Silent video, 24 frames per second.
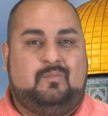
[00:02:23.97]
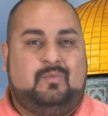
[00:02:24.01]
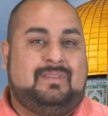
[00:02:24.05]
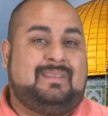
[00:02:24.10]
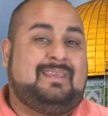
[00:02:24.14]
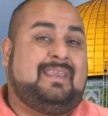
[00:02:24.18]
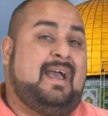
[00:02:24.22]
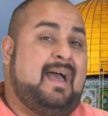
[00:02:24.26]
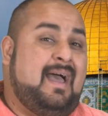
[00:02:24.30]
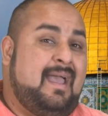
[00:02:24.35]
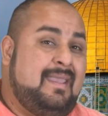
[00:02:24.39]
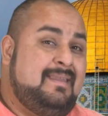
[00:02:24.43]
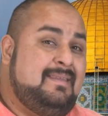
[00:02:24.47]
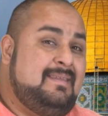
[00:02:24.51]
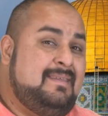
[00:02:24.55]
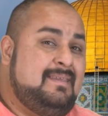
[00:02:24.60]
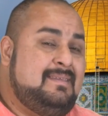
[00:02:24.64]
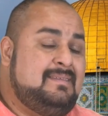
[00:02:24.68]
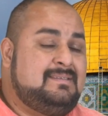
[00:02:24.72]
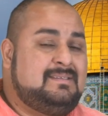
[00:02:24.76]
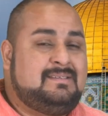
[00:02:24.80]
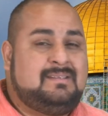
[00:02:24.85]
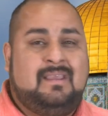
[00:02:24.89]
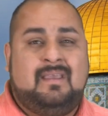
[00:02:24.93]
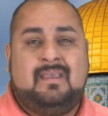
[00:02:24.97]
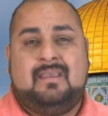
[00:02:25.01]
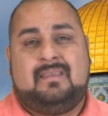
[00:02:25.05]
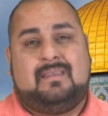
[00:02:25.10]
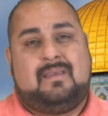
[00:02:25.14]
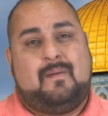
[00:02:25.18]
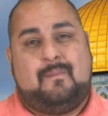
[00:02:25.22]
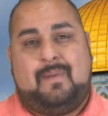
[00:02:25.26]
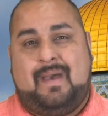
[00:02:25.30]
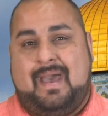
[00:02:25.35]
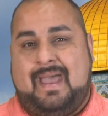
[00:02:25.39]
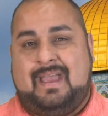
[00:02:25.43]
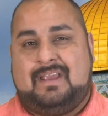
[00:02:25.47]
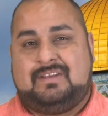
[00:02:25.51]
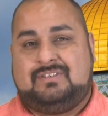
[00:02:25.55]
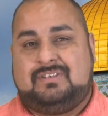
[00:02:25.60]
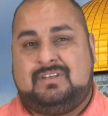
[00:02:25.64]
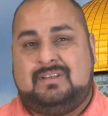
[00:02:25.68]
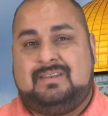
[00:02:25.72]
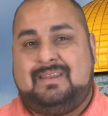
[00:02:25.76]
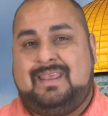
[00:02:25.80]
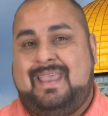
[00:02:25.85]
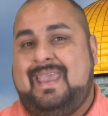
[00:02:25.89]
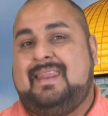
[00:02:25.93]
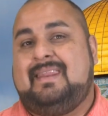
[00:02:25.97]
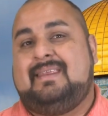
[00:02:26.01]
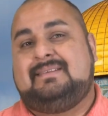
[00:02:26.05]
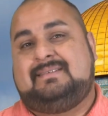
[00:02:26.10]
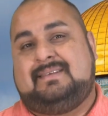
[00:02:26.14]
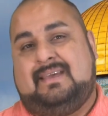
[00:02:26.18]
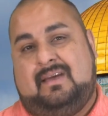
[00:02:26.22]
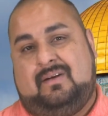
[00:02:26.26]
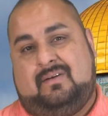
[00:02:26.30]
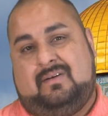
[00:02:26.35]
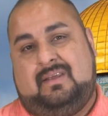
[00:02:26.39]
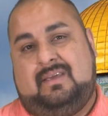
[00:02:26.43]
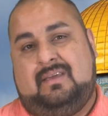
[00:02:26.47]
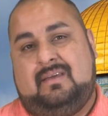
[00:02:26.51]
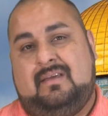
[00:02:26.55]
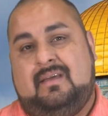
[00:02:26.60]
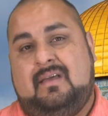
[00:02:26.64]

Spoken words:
with kindness, compassion, and integrity.